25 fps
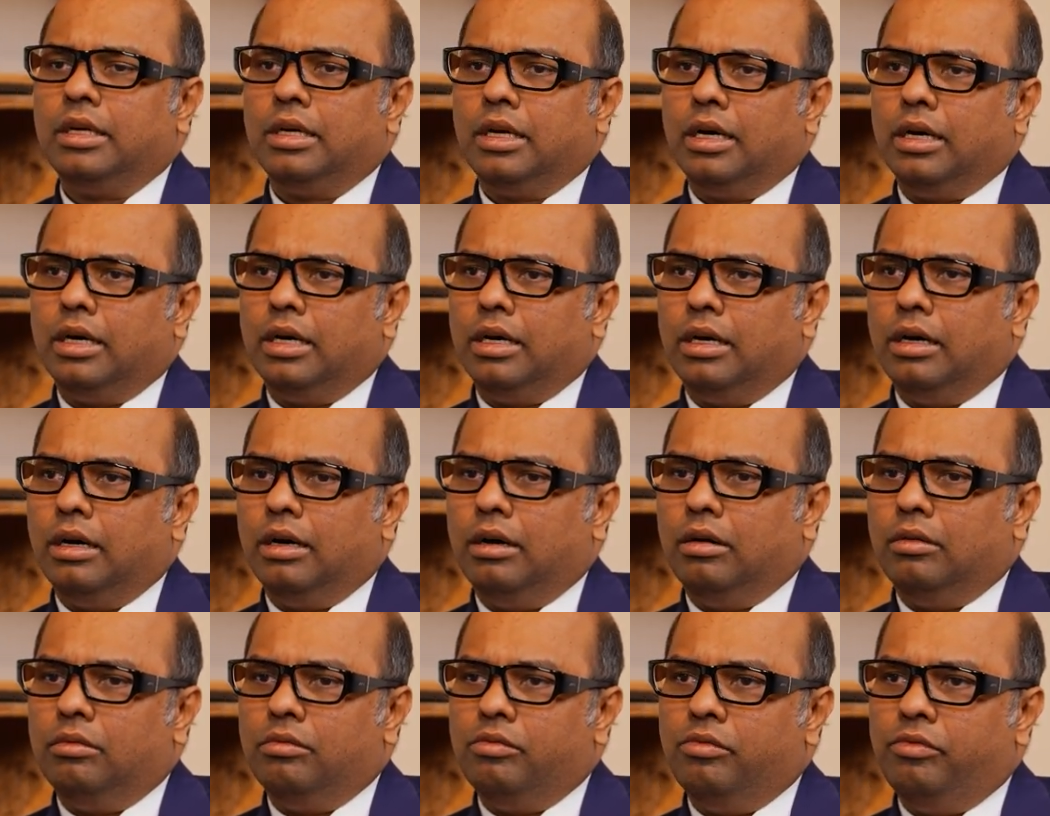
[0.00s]

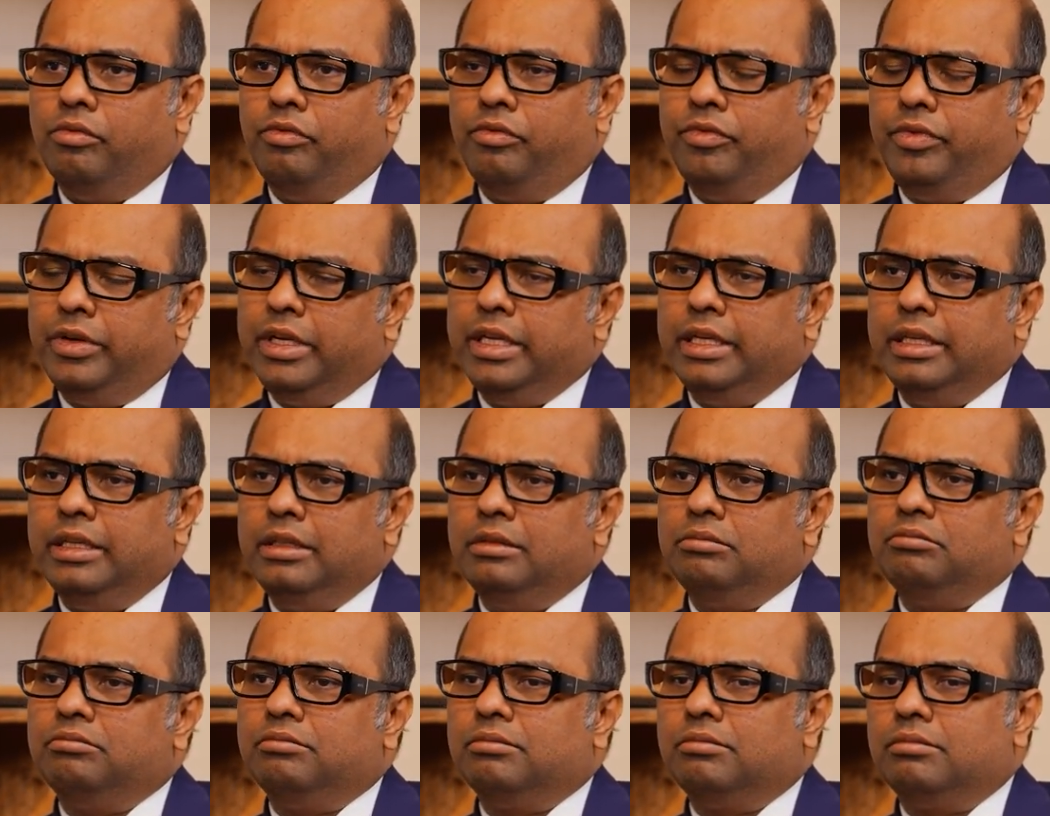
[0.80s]

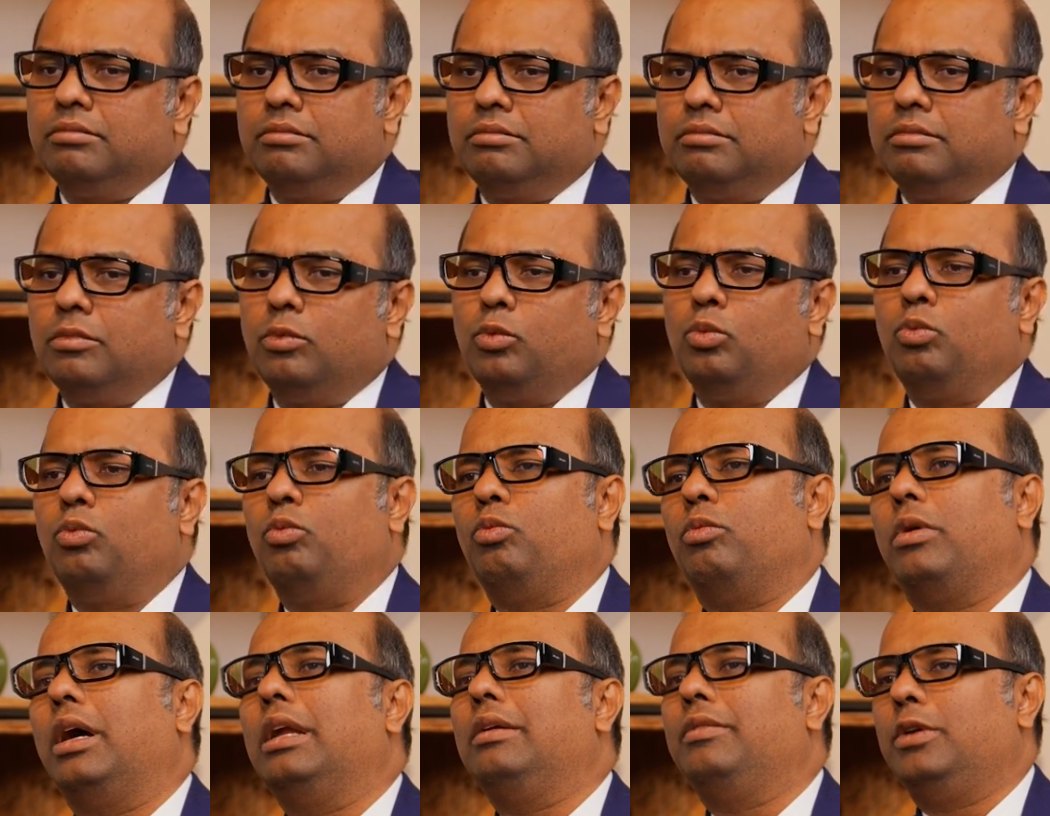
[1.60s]

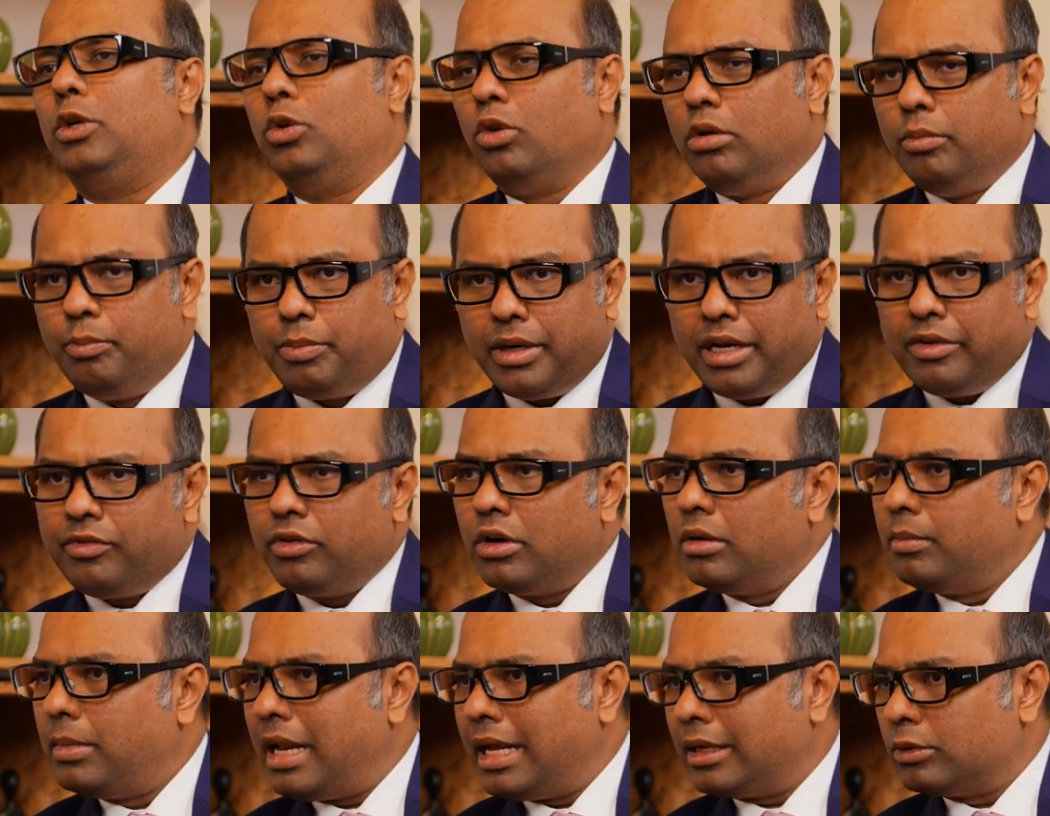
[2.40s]
While we don't pray
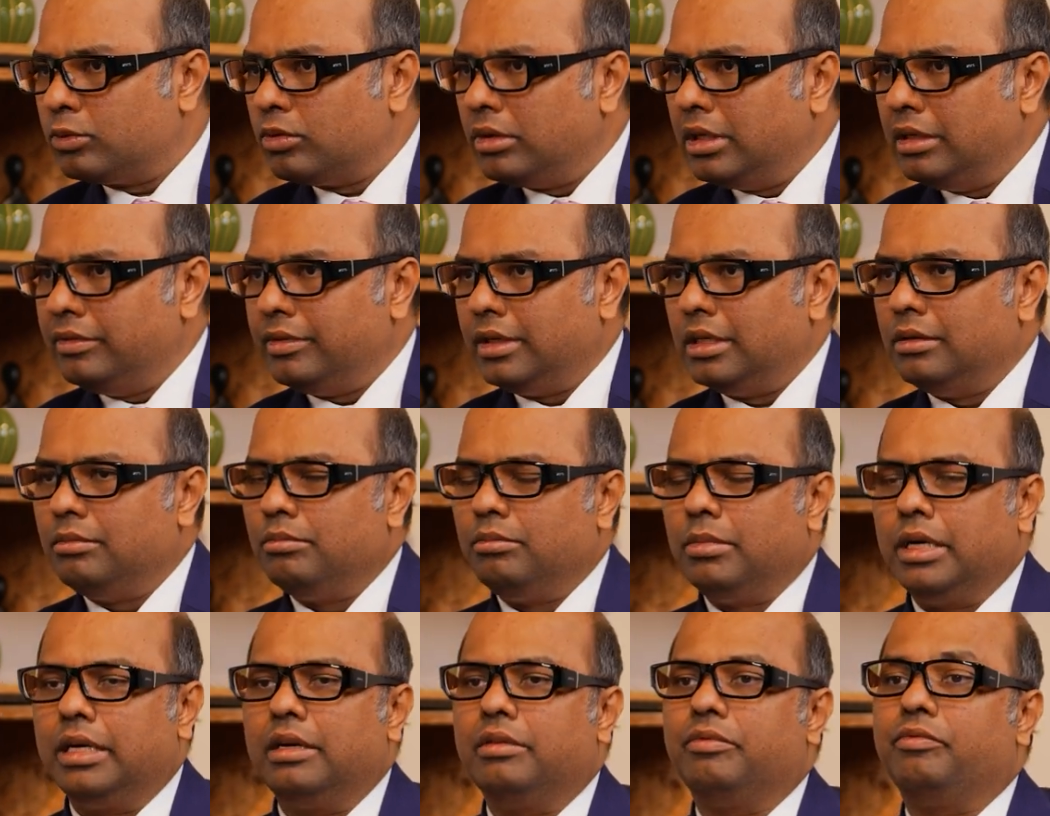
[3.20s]
for a black swan
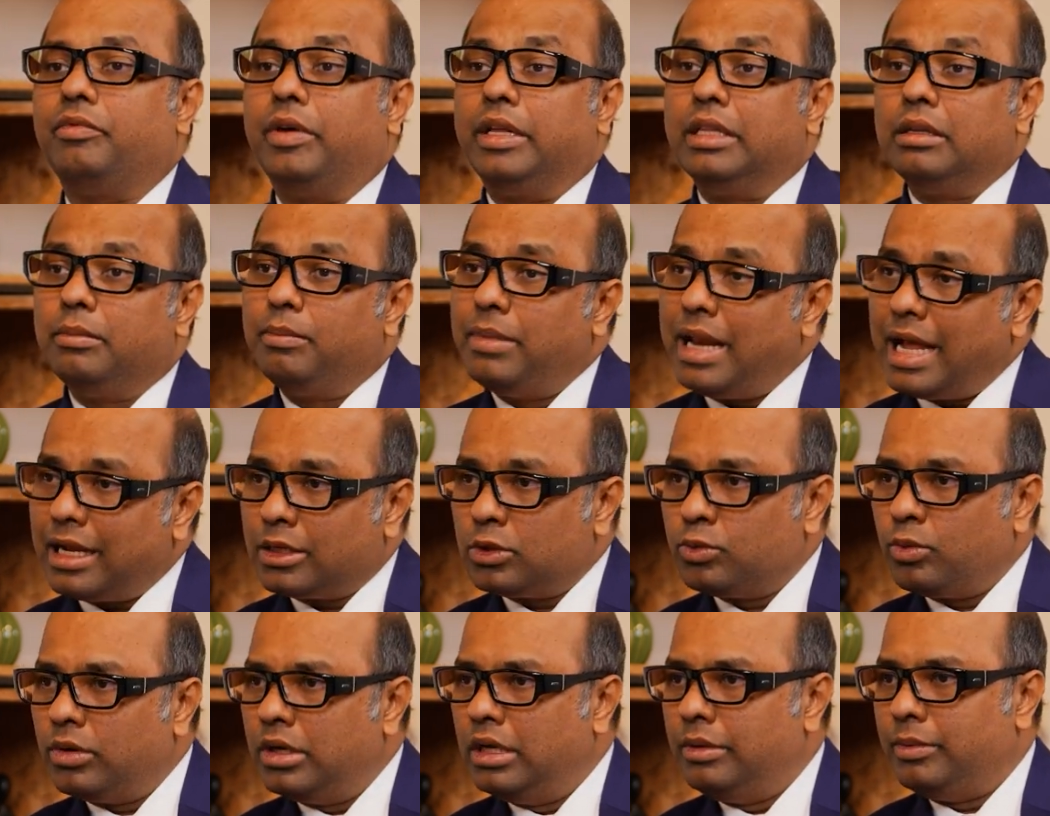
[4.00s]
event, but when the black
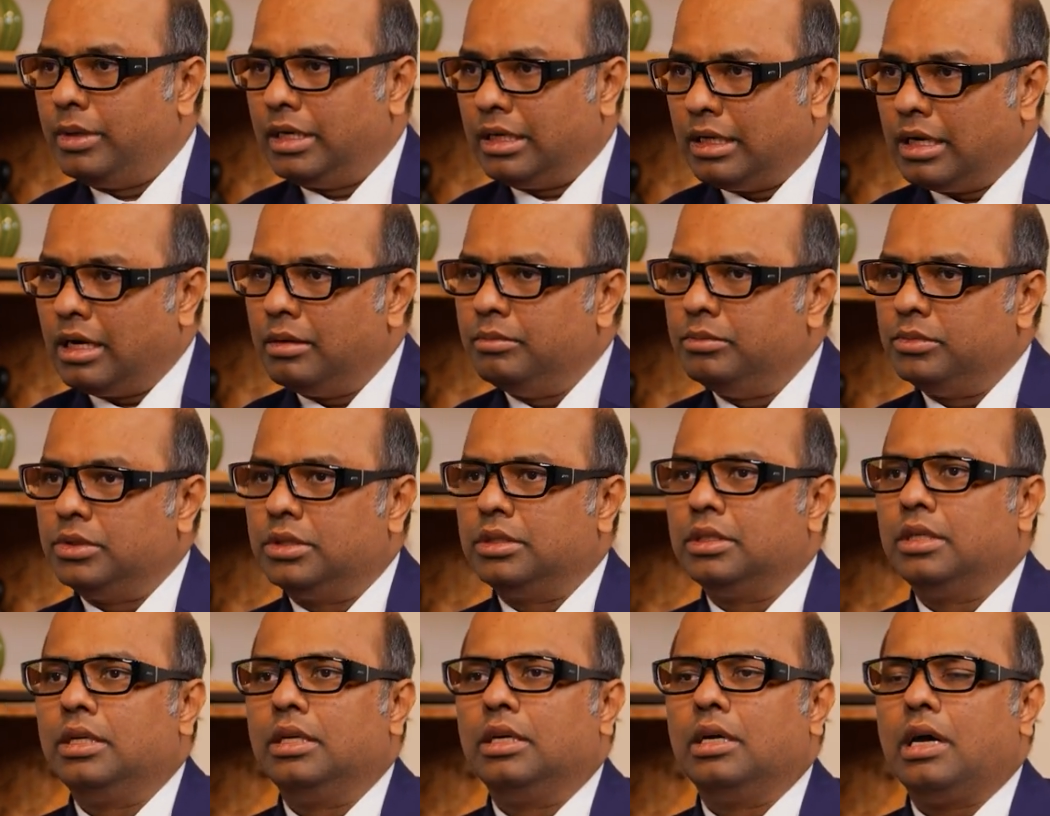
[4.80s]
swan event comes,